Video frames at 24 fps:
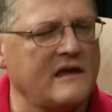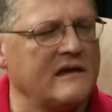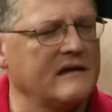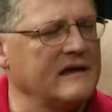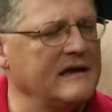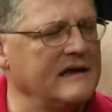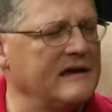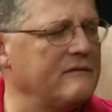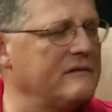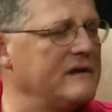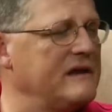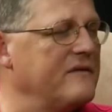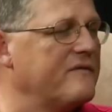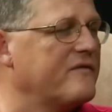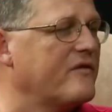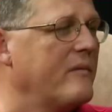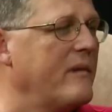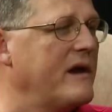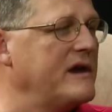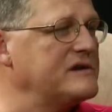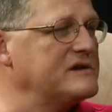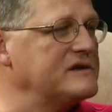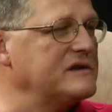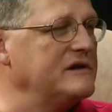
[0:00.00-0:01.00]
Get
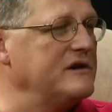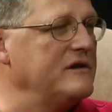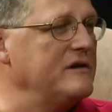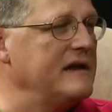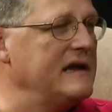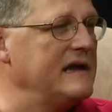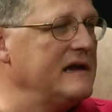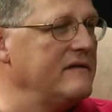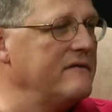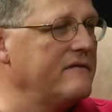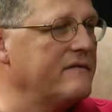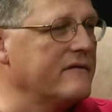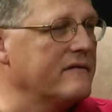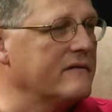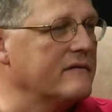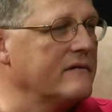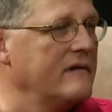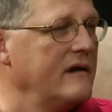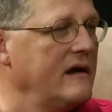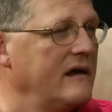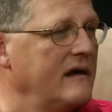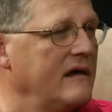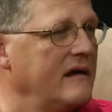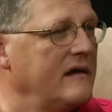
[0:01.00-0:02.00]
information you need for
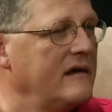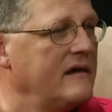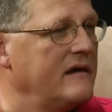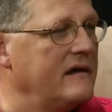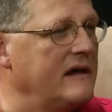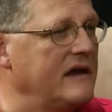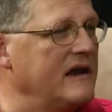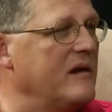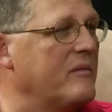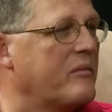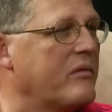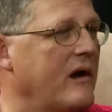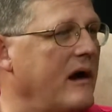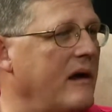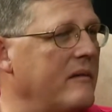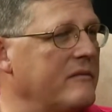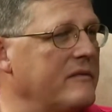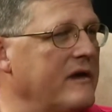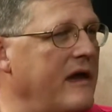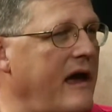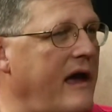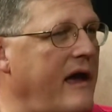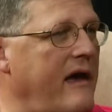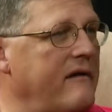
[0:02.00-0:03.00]
any
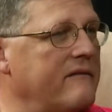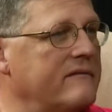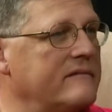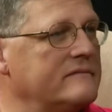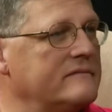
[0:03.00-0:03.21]
problem you have.